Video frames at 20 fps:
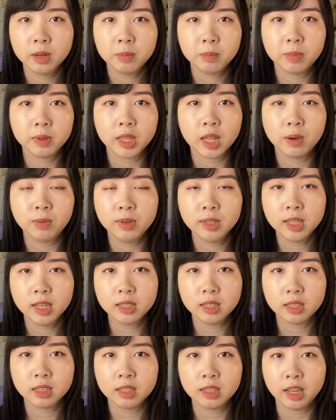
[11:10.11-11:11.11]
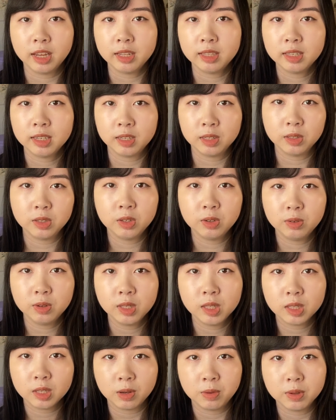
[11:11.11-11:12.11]
But that one has a slight tint to
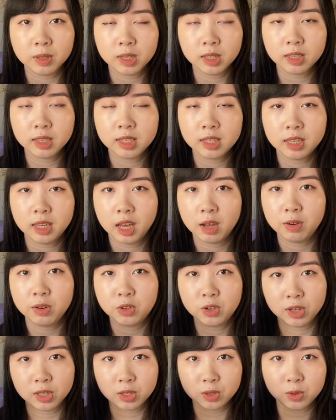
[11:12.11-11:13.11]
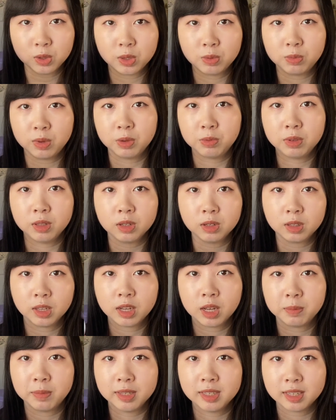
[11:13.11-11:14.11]
it, so I wanted to see how a translucent one would look like
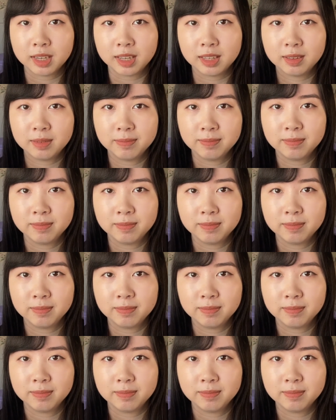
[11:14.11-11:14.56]
on my skin.